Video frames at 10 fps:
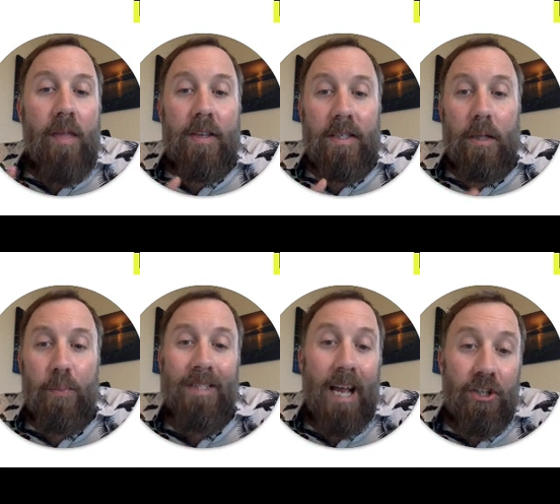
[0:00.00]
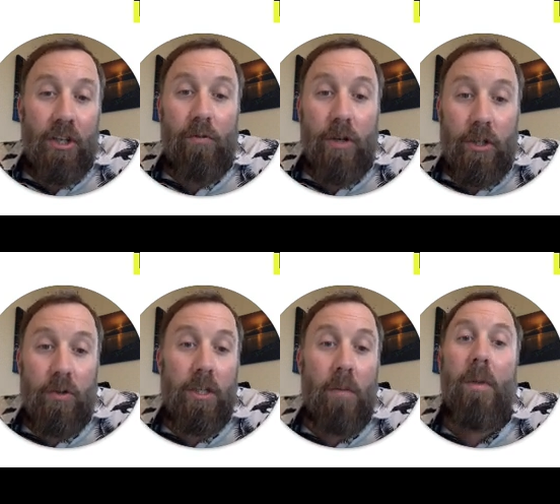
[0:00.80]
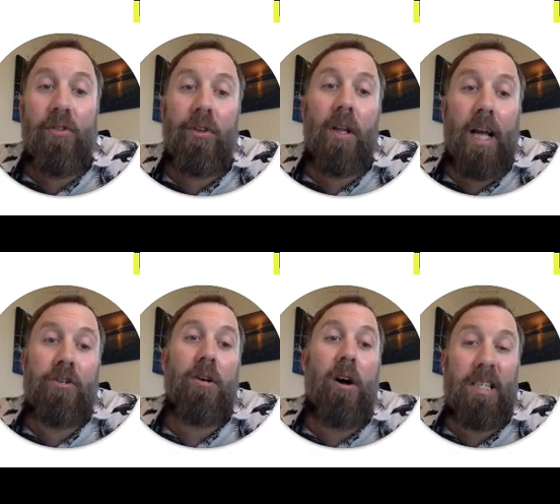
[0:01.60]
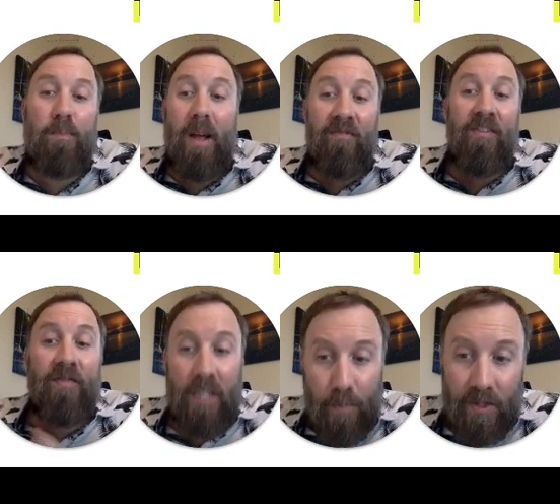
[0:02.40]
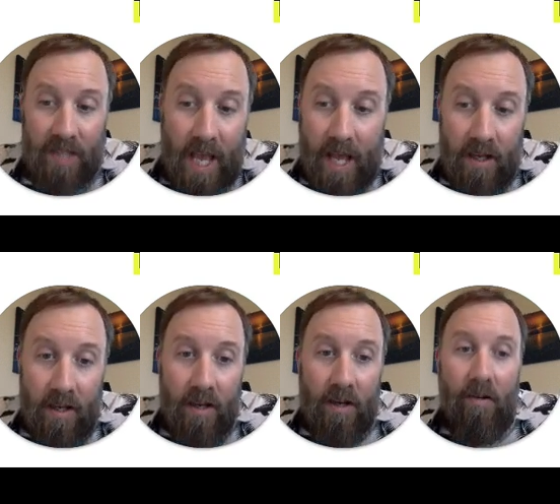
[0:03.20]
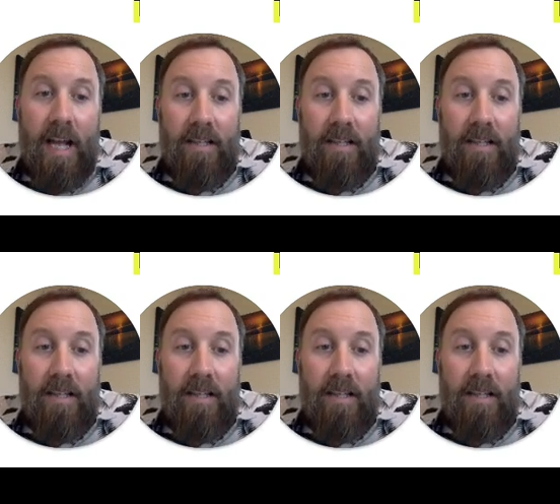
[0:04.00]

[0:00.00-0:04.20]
this could potentially reduce your monthly electric cost by 50%, right?